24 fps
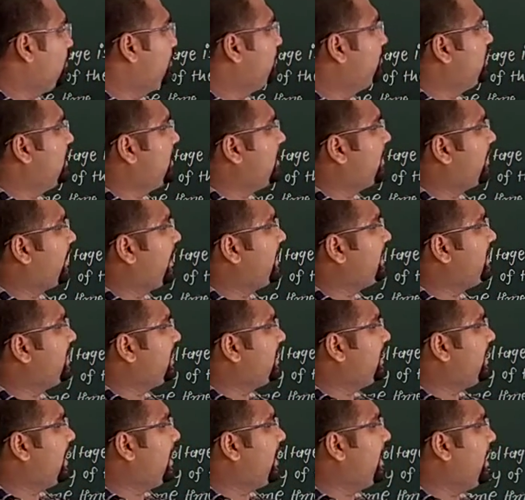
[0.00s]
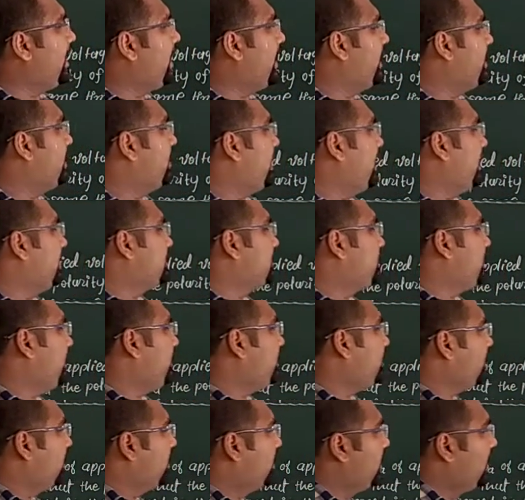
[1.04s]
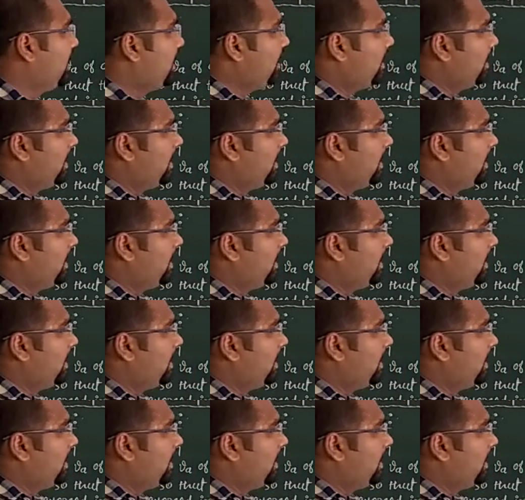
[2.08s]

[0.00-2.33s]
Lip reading: of the trajectory at exit.